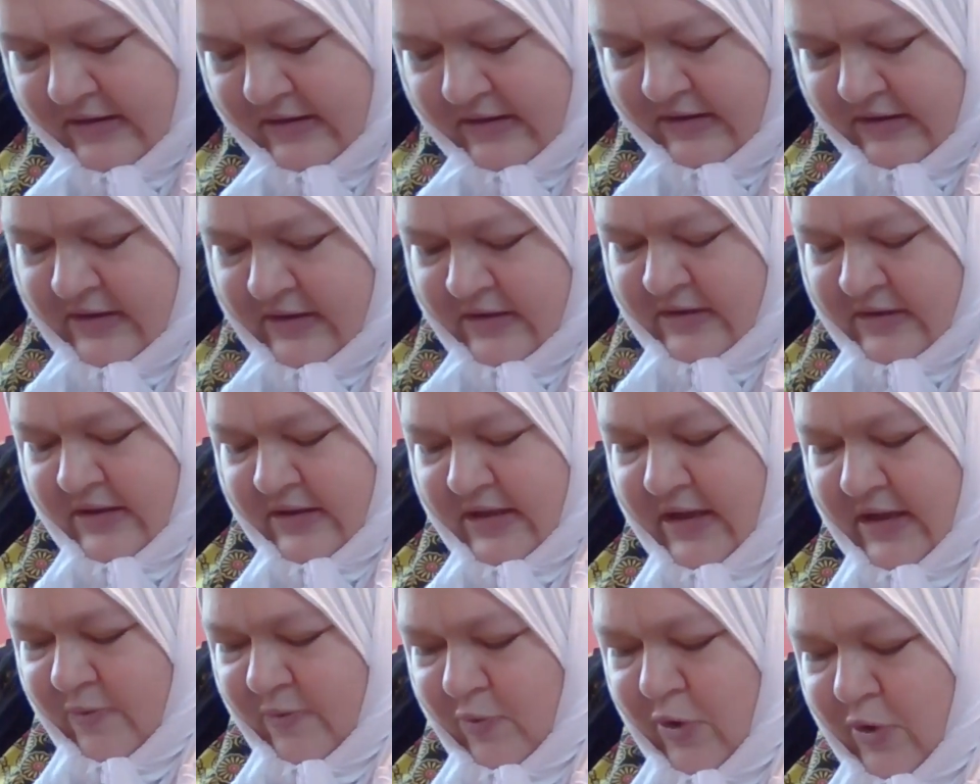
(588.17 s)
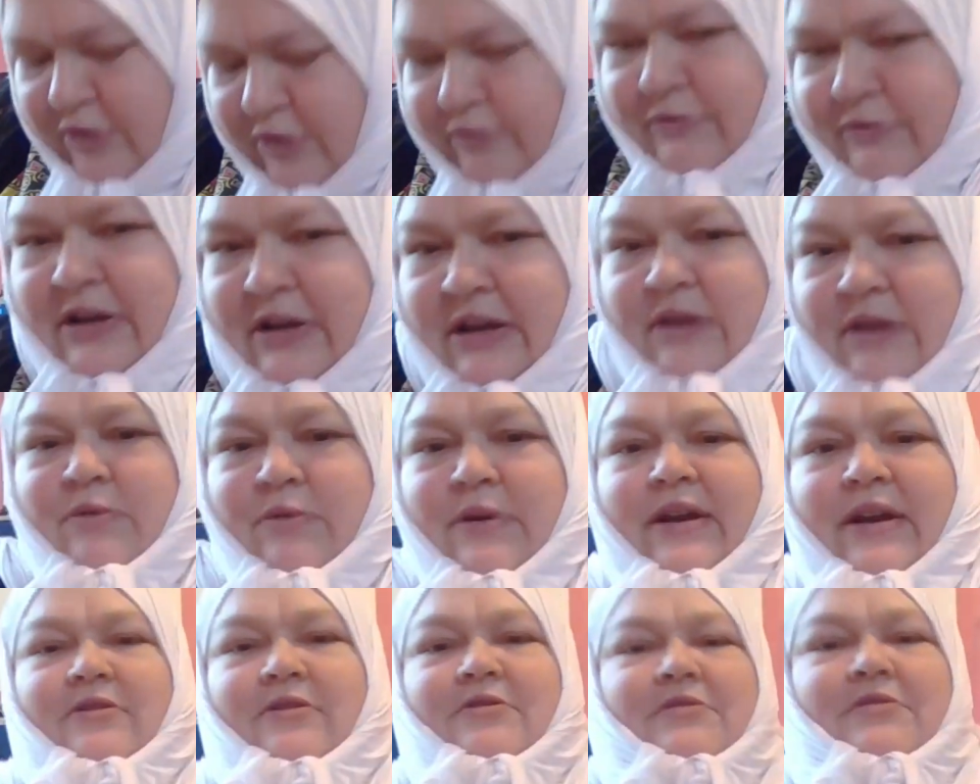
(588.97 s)
they work really
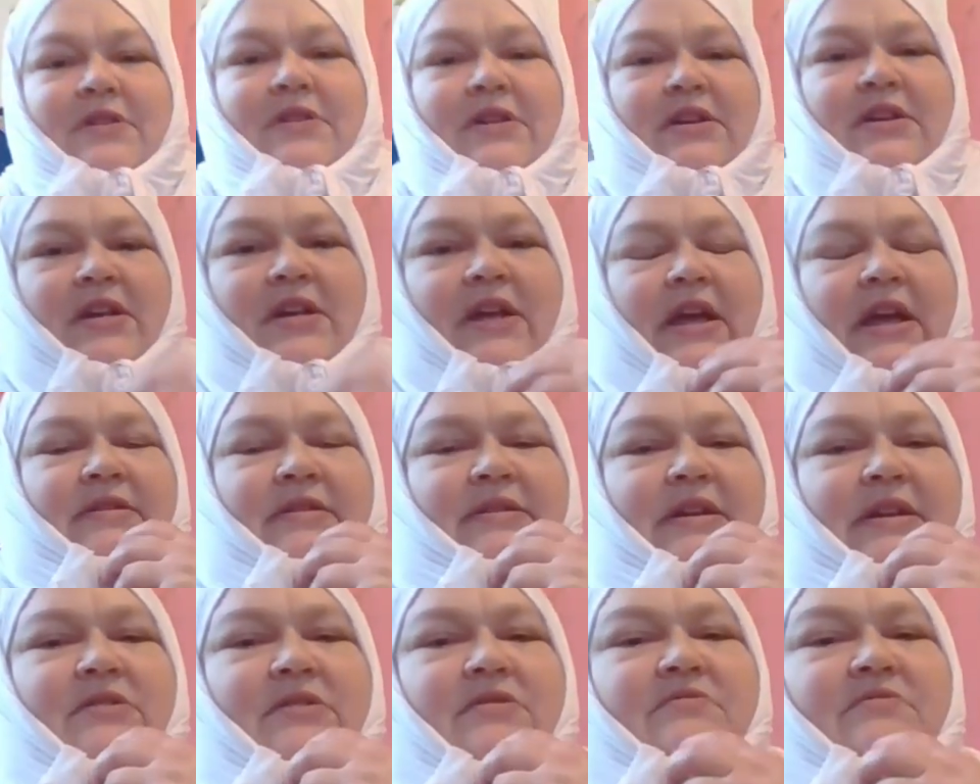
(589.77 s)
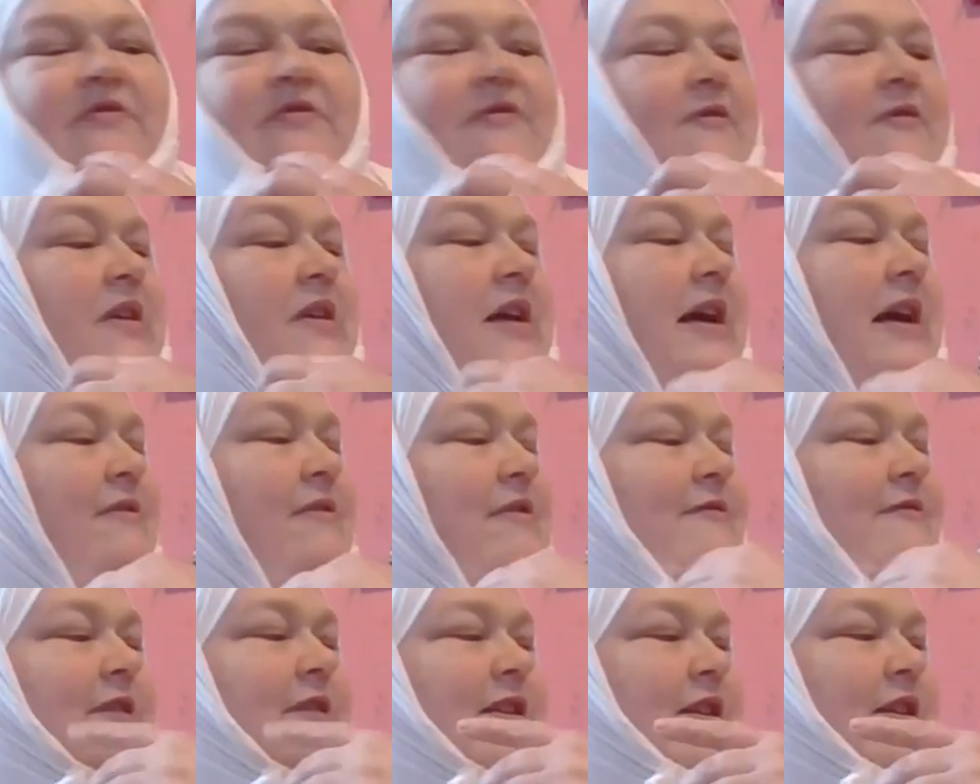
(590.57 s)
well and they don't have a
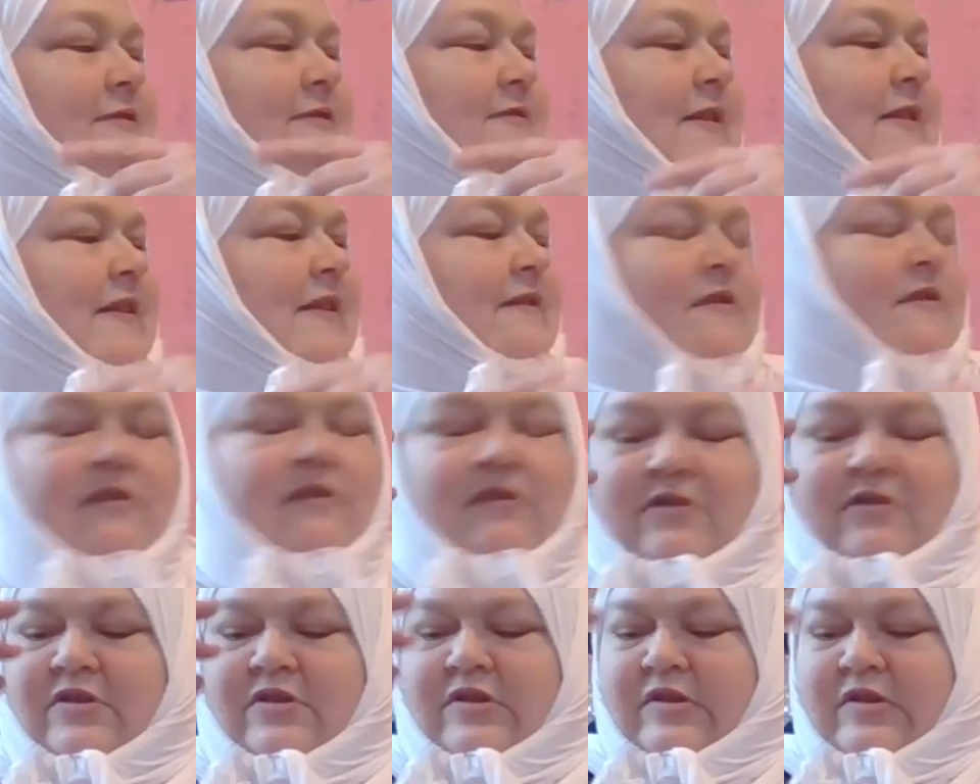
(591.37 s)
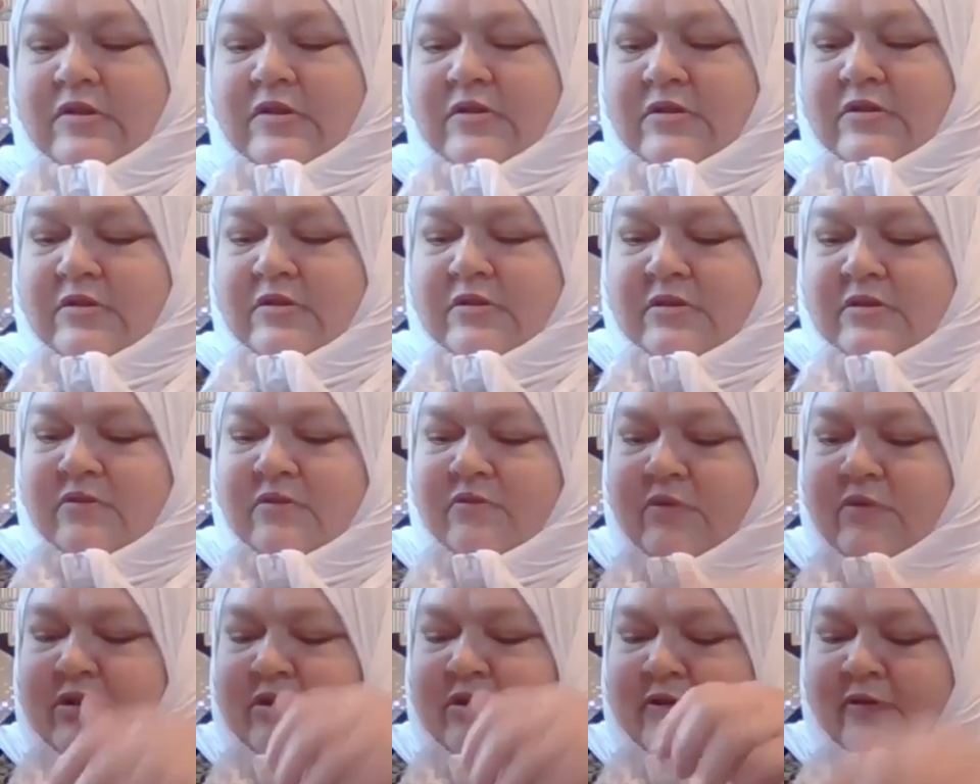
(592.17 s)
funny flavor when
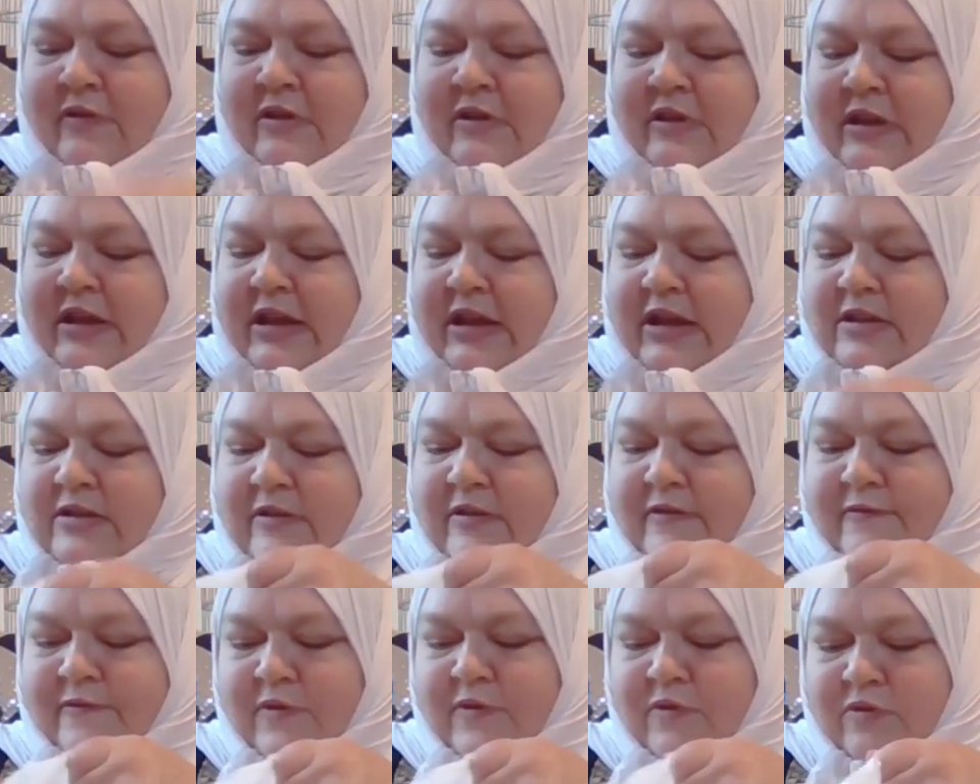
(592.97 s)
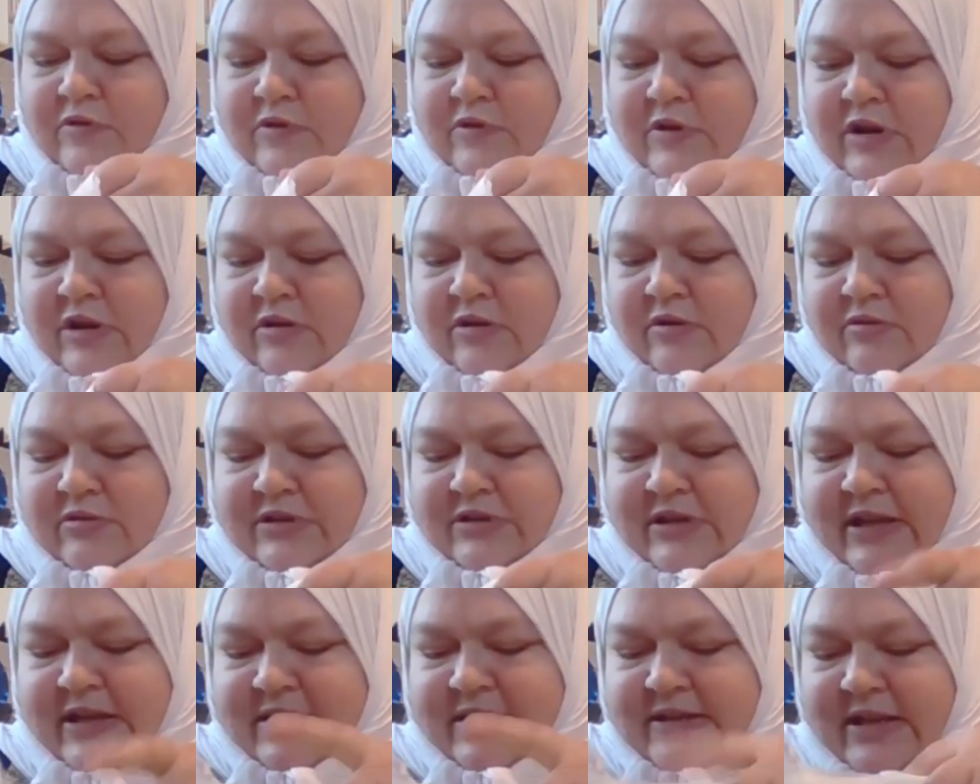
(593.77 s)
you eat the food you don't
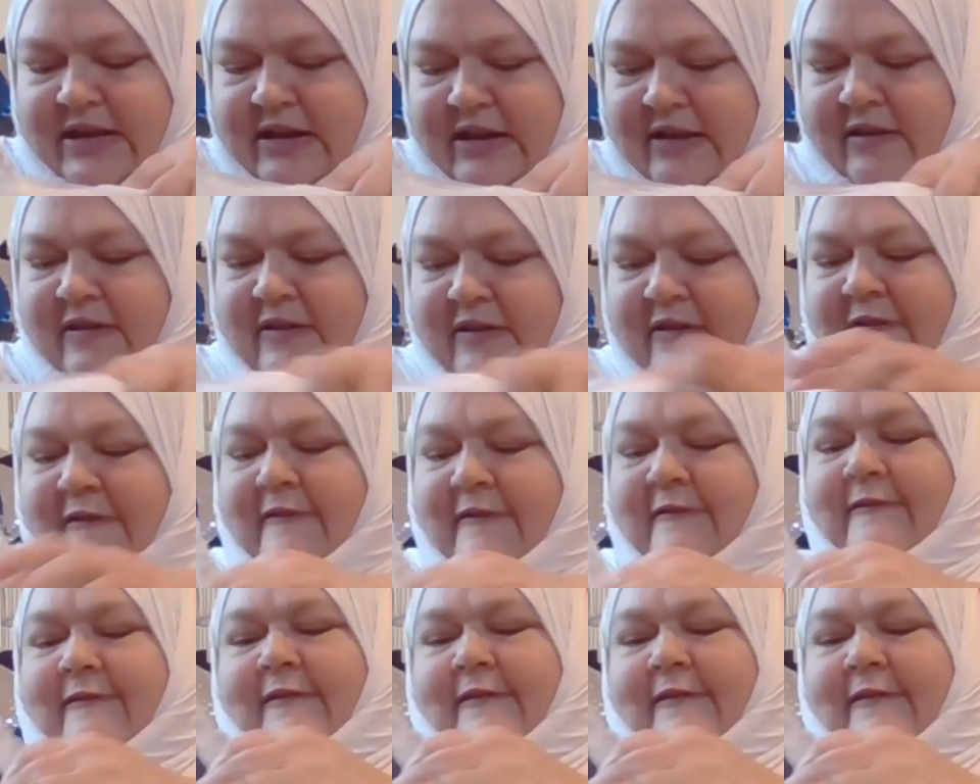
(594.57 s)
taste any funny